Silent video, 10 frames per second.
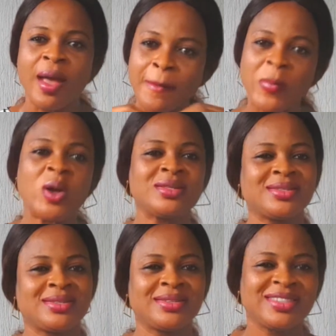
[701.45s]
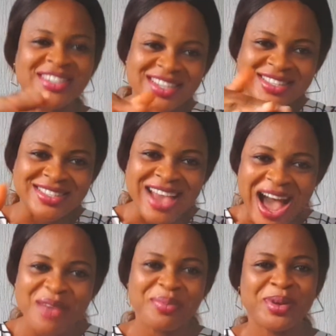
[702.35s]
but it
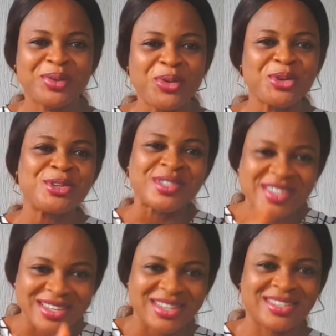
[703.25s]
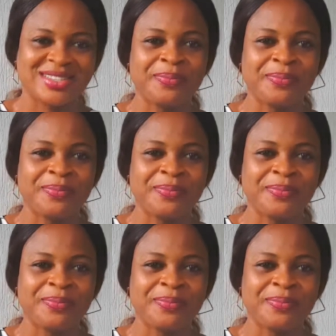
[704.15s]
happened or you did it.